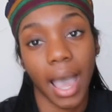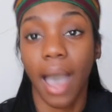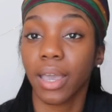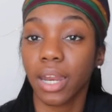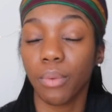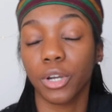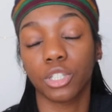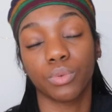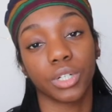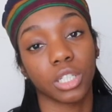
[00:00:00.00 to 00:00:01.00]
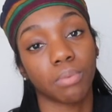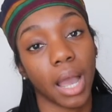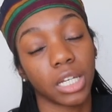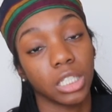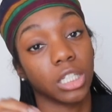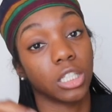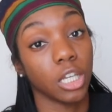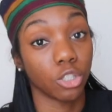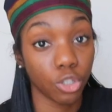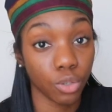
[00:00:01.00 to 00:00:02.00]
How can I work towards this project in
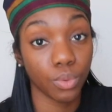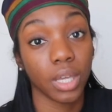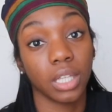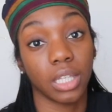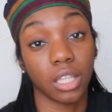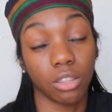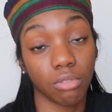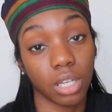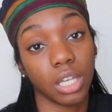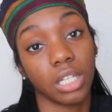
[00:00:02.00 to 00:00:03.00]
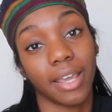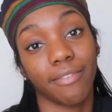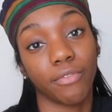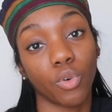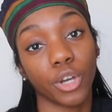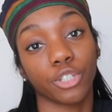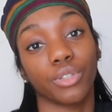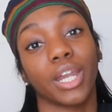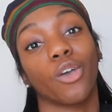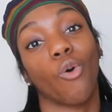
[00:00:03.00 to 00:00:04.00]
day two, day three, day four,
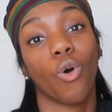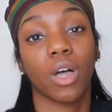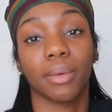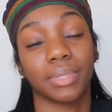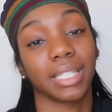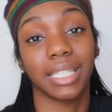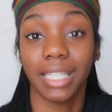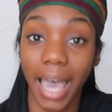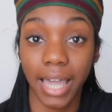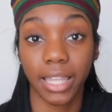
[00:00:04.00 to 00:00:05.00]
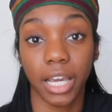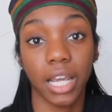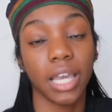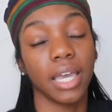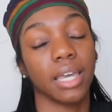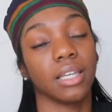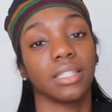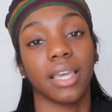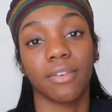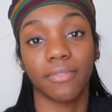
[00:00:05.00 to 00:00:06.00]
so that it all comes together
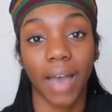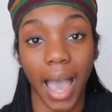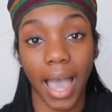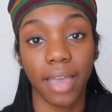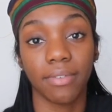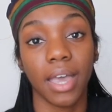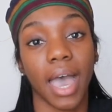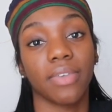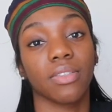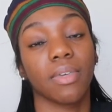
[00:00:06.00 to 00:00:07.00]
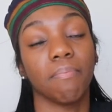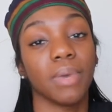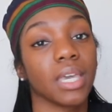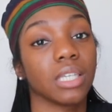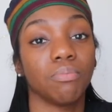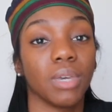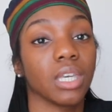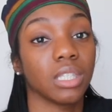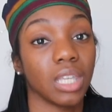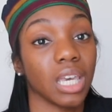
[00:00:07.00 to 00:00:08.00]
in day five? I think the biggest,
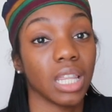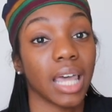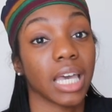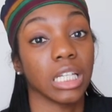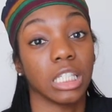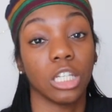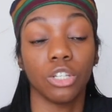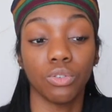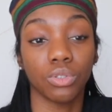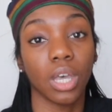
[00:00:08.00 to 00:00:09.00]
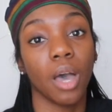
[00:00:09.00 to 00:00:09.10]
biggest thing that continues